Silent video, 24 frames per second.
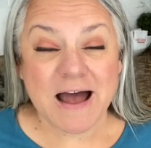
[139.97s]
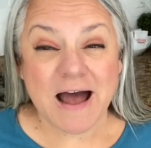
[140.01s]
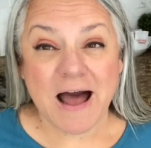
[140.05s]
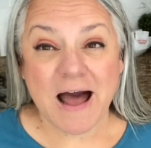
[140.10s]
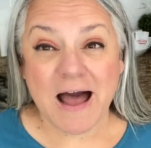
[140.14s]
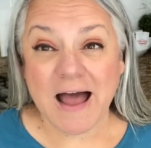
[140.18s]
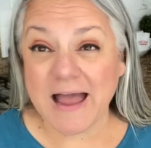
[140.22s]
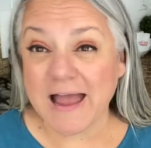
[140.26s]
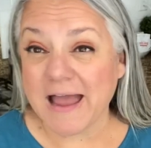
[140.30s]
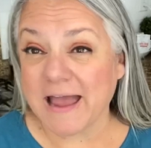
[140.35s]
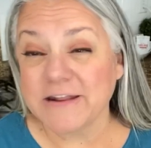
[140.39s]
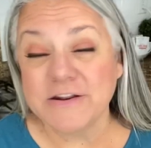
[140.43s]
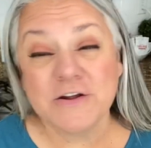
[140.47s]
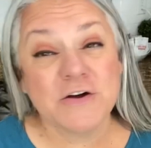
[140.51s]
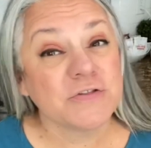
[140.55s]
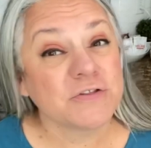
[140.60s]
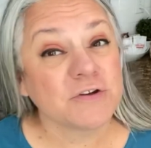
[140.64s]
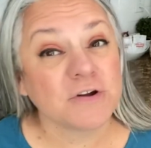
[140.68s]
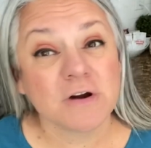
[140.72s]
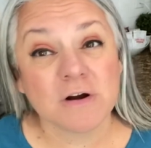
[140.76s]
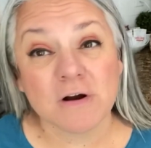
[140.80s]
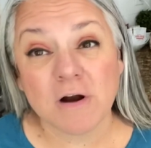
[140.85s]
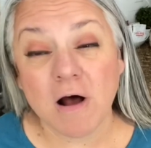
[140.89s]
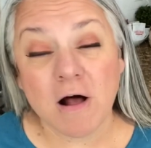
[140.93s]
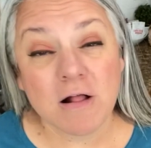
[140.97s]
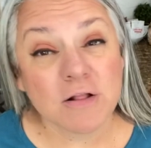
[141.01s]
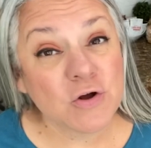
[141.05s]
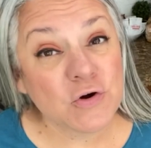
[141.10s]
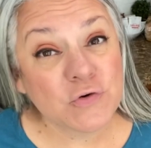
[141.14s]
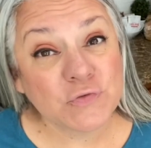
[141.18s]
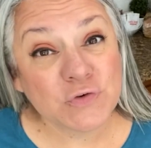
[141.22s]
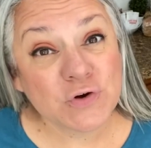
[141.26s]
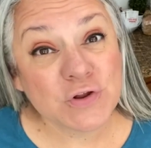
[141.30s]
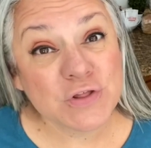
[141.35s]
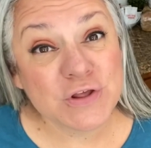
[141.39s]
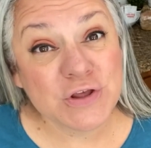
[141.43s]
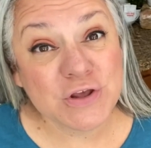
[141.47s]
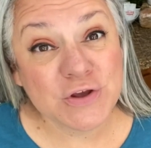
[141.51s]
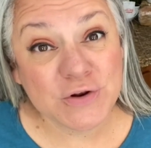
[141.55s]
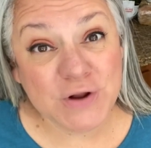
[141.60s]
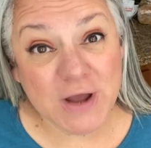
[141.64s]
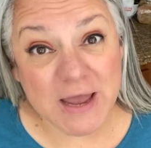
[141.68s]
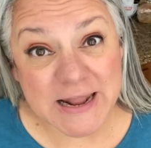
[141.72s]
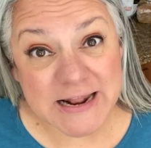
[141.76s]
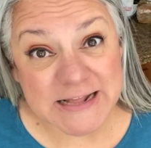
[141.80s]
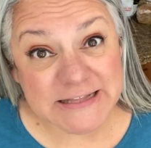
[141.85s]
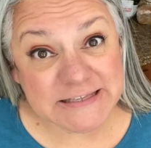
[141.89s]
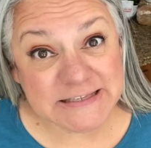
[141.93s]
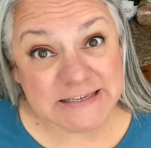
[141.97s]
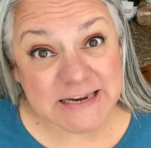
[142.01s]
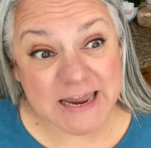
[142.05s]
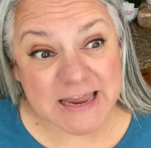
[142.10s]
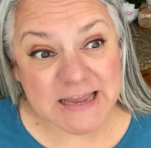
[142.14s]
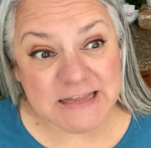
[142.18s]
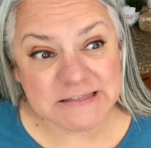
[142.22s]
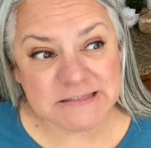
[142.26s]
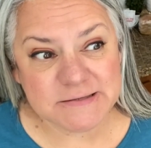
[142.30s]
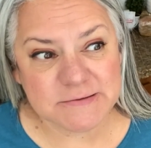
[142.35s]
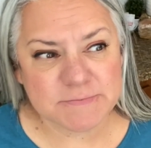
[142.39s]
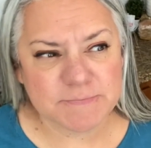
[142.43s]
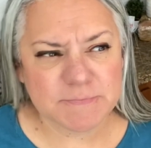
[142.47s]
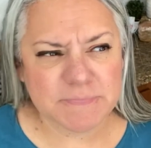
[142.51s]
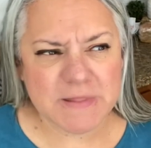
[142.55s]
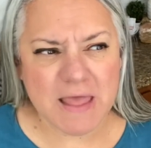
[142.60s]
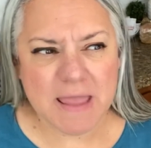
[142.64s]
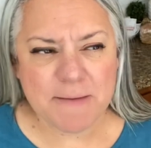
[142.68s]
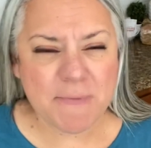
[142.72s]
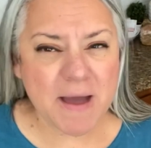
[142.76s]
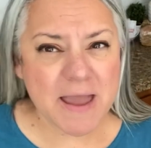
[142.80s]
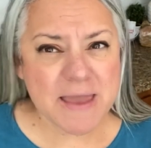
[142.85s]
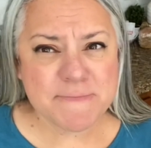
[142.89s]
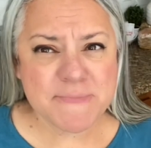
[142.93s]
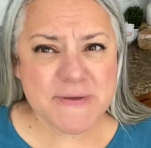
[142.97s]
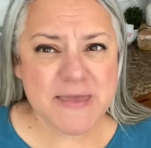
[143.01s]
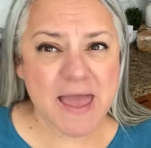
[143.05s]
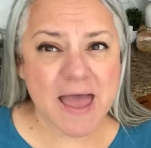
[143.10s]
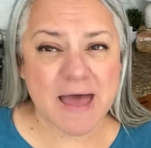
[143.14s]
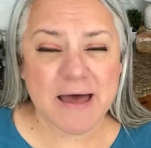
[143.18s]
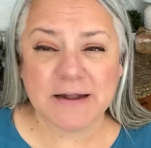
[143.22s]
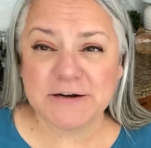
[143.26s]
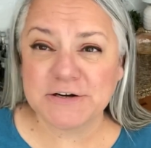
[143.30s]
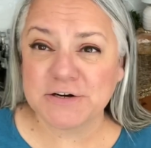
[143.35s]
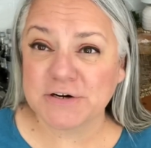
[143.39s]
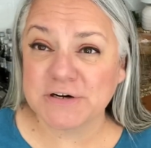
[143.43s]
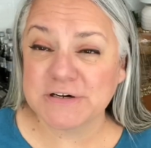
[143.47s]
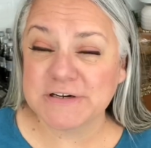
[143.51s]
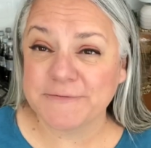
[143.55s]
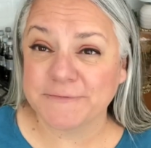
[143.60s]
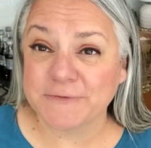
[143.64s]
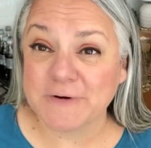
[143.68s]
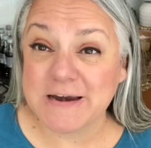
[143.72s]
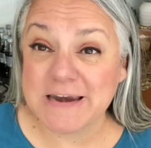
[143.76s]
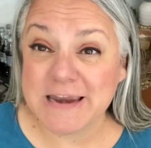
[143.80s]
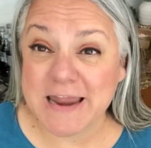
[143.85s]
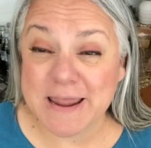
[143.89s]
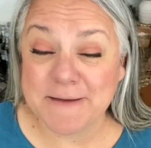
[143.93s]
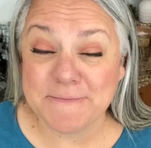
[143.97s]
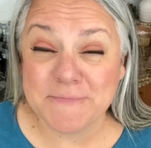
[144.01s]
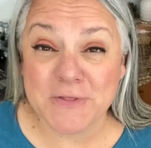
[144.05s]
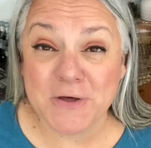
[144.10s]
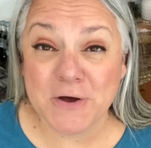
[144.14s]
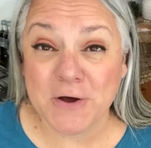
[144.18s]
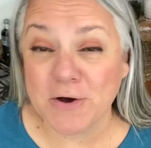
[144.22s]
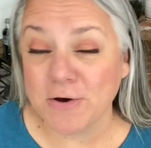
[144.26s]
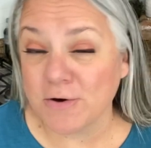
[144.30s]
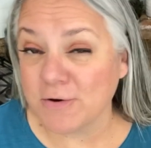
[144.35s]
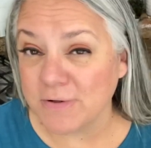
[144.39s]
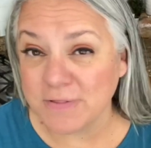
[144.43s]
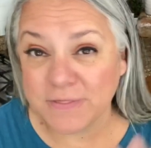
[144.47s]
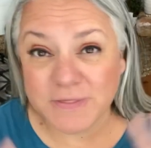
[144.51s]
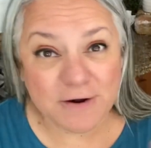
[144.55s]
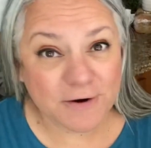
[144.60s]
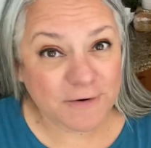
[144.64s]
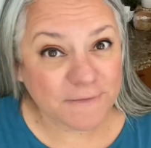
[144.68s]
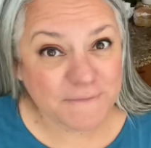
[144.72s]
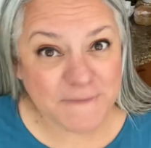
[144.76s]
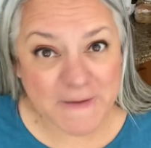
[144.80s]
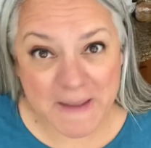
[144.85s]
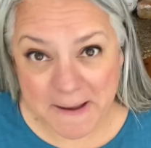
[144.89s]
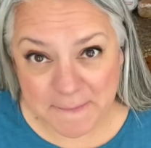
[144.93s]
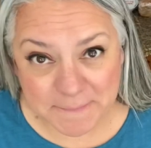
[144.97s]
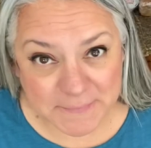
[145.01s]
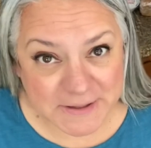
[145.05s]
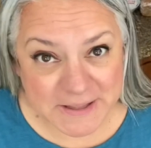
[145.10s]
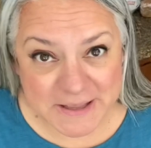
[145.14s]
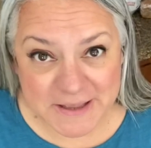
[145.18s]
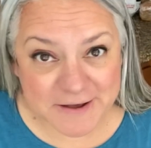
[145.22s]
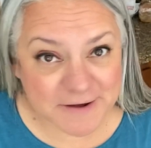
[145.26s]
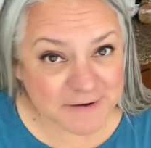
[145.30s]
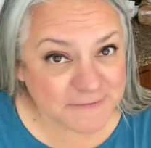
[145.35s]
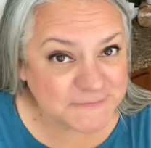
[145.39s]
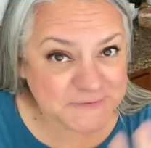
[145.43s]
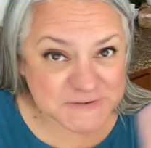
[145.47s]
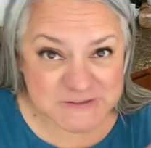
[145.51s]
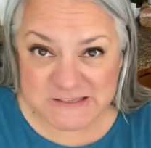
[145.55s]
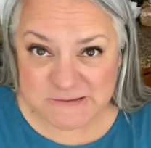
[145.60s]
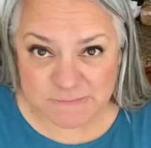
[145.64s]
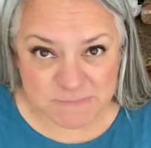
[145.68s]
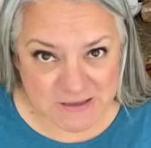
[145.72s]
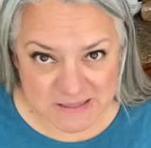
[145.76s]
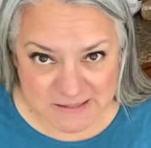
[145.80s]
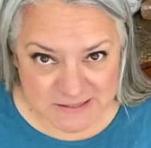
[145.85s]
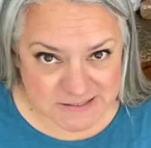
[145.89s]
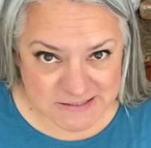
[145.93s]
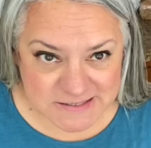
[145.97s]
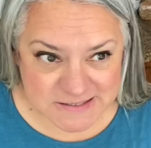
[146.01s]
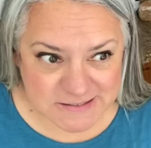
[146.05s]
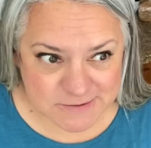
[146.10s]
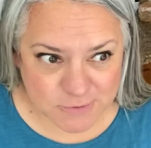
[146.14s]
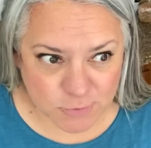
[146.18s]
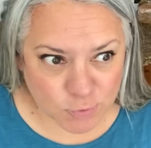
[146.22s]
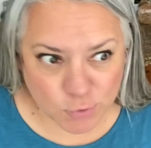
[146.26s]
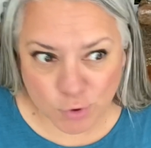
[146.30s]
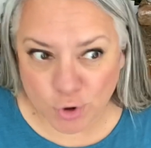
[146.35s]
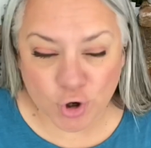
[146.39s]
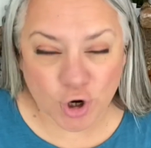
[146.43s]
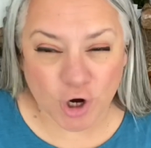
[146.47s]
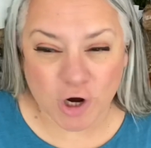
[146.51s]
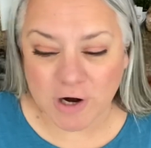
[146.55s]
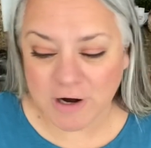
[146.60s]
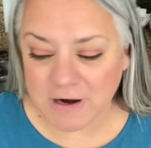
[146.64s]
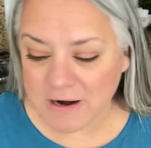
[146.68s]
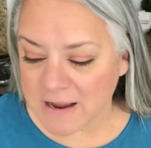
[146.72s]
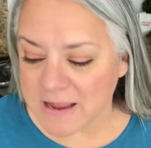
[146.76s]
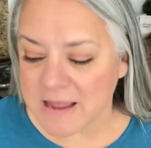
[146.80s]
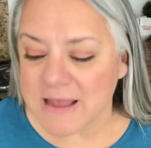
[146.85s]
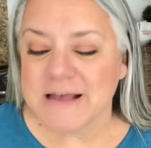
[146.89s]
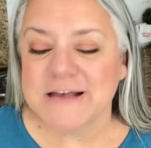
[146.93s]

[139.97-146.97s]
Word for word: Uh, I know they're all over the United States. They might be under a different name though, and their family of Smith's, Kroger.